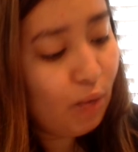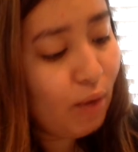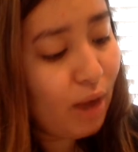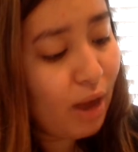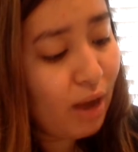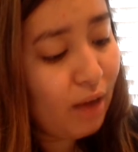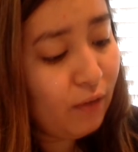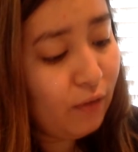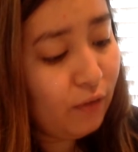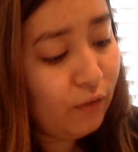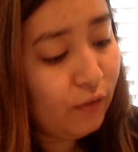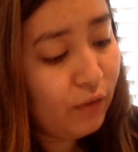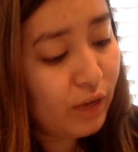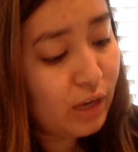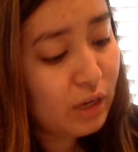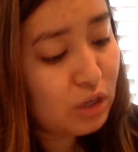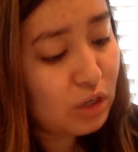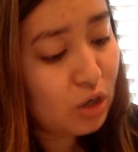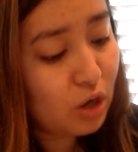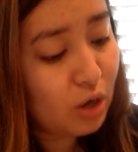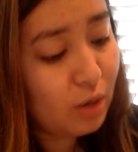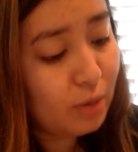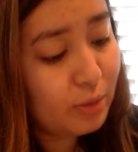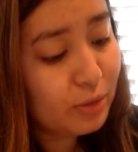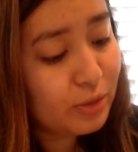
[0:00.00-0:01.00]
a round
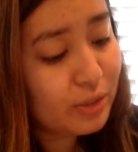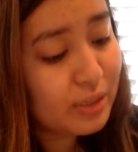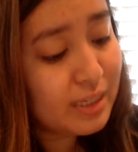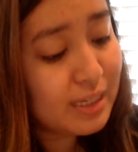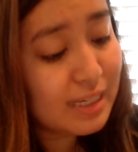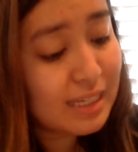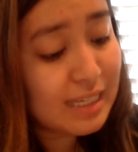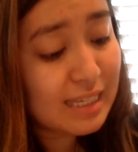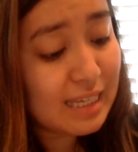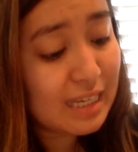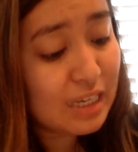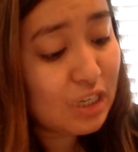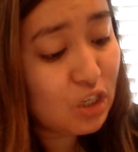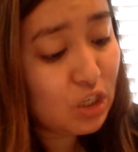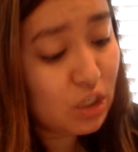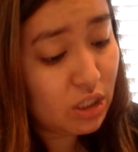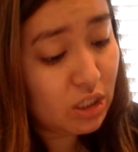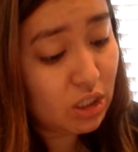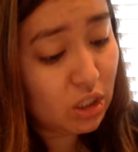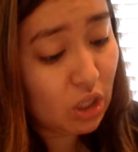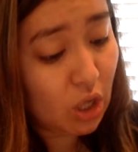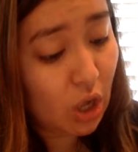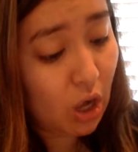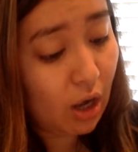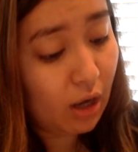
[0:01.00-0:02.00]
fish almost 6
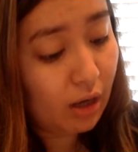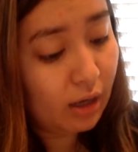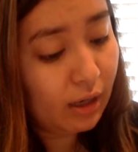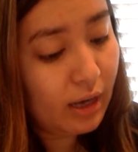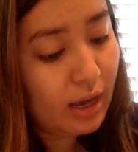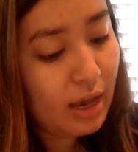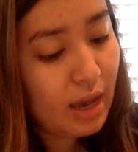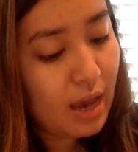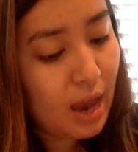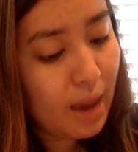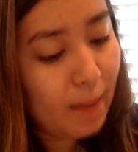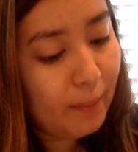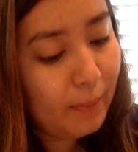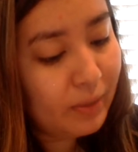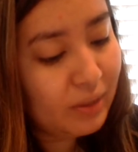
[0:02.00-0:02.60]
inches long,